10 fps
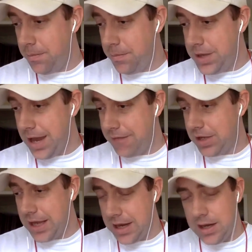But you have to
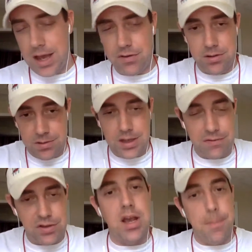get in. You have
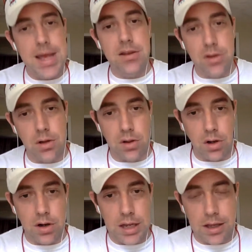to commit to
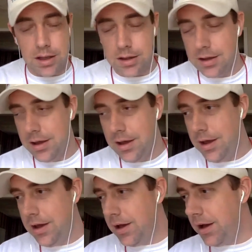learning it.
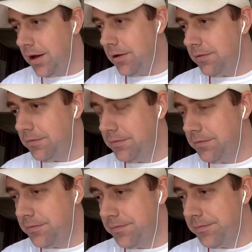
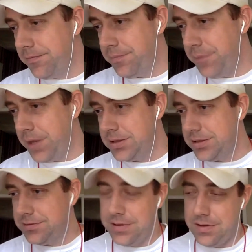But
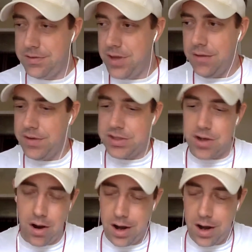none of it's hard.